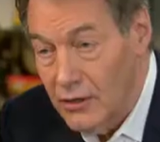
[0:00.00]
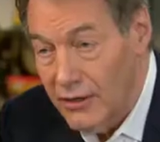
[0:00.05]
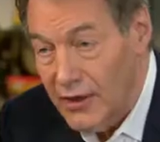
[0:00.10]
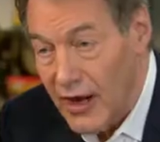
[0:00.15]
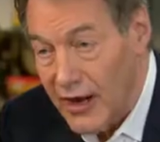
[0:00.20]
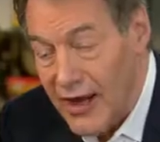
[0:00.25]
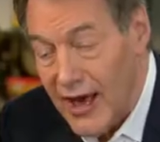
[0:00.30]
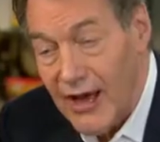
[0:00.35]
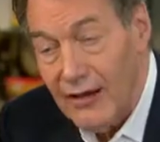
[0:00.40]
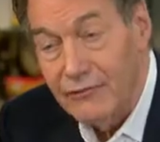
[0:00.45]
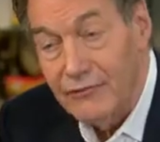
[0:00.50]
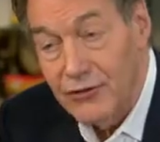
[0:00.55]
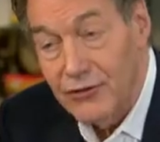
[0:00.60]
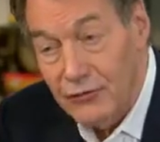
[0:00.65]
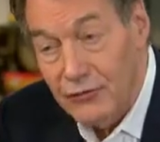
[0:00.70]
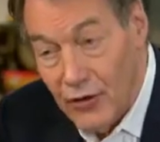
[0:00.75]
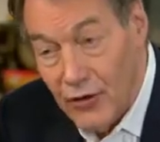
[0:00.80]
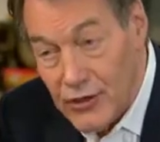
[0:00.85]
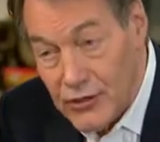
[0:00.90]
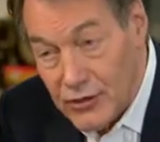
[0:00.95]
You got to have
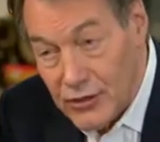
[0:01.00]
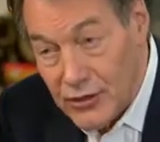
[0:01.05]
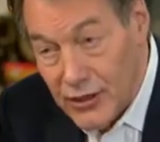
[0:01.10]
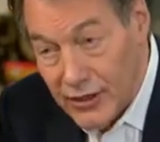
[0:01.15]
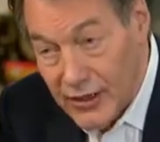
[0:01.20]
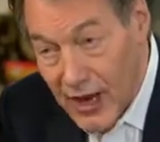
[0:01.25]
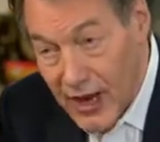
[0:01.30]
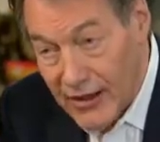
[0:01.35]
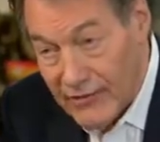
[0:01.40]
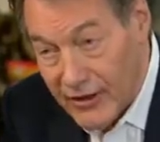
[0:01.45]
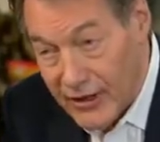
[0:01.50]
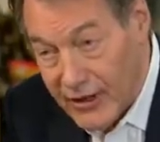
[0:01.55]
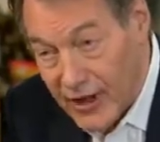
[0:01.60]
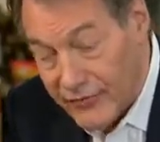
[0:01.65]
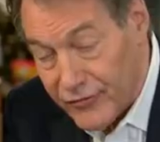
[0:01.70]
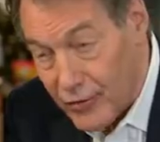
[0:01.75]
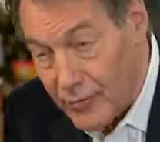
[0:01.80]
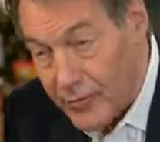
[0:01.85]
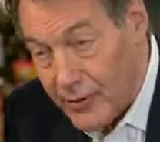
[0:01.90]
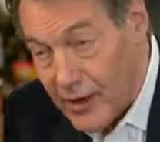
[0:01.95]
diversity. You got to have an
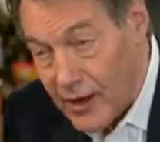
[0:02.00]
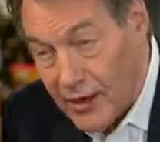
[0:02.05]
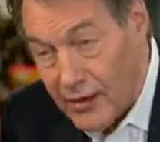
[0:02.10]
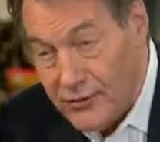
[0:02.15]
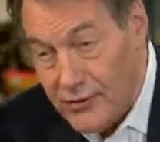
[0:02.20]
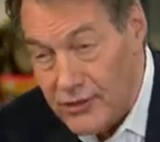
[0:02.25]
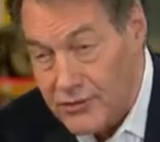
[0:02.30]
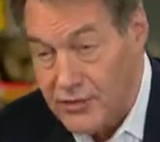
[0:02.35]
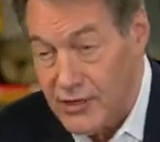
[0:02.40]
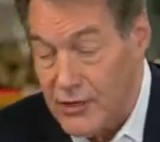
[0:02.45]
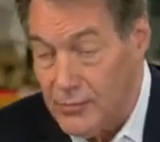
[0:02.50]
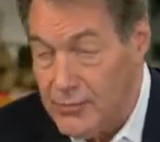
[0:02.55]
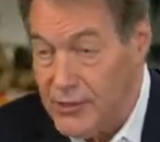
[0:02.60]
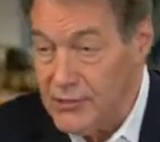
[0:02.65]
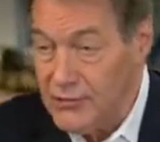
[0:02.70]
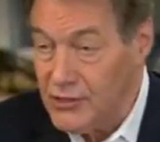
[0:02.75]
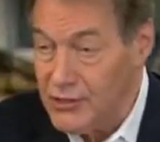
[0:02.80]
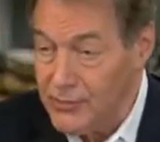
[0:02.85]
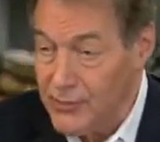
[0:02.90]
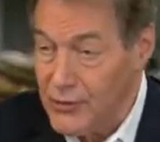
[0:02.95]
anthropologist and a
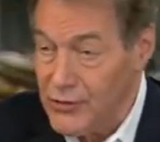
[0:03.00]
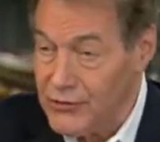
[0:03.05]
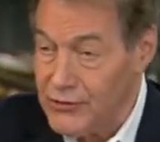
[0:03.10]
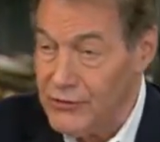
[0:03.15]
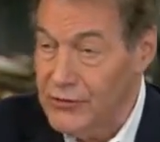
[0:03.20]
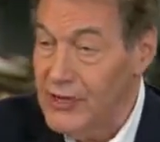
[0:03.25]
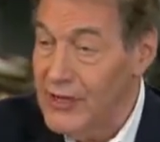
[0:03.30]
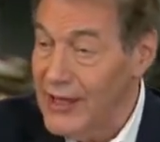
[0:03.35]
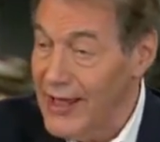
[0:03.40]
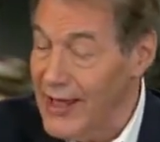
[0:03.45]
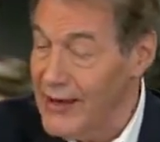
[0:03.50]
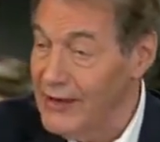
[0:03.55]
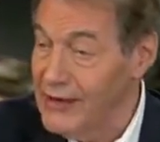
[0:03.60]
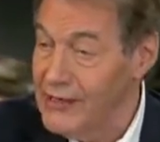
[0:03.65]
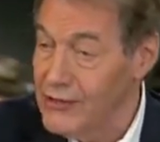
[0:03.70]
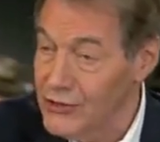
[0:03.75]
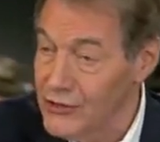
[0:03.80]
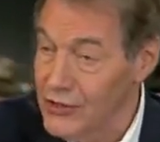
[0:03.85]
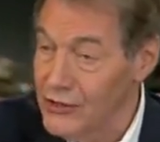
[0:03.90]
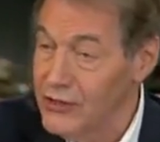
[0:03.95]
business person and an
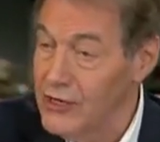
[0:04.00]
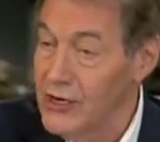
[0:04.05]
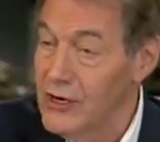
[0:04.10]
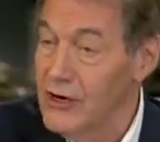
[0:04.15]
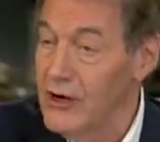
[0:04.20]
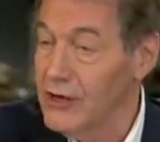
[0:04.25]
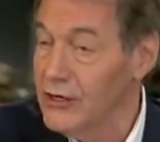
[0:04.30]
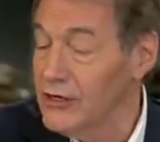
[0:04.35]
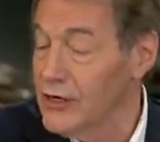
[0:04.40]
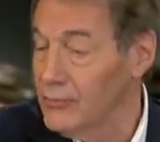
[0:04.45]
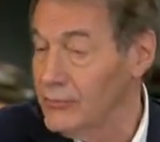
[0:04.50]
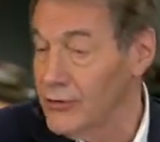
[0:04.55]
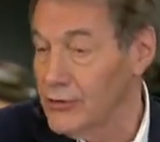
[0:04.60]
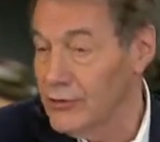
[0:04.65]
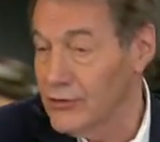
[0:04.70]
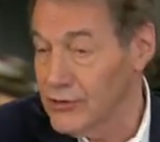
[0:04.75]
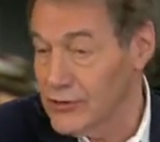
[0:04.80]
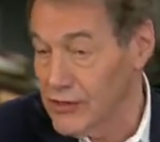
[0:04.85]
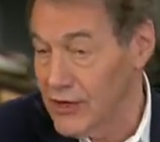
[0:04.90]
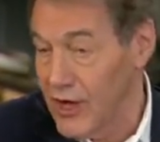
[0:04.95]
engineer and a
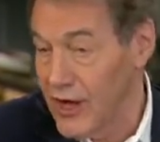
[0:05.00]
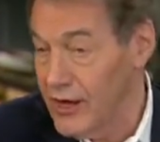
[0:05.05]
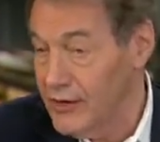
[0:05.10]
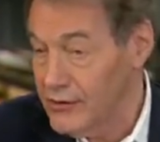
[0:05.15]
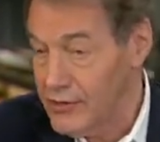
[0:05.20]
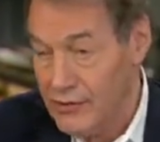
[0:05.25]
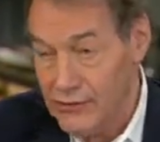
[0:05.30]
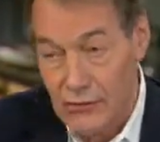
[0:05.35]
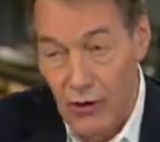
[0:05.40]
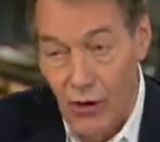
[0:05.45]
computer scientist.